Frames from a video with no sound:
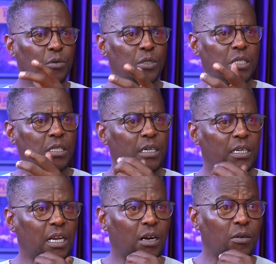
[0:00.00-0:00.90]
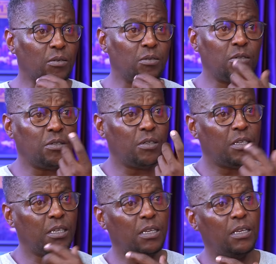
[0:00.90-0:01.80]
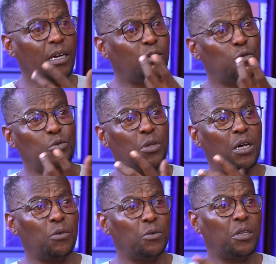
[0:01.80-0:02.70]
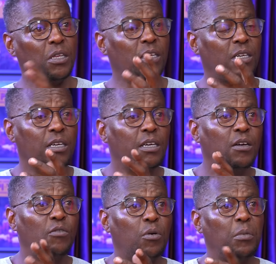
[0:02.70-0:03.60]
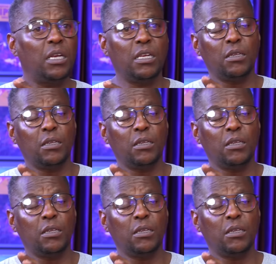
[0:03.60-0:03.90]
They had to do their own thing for many.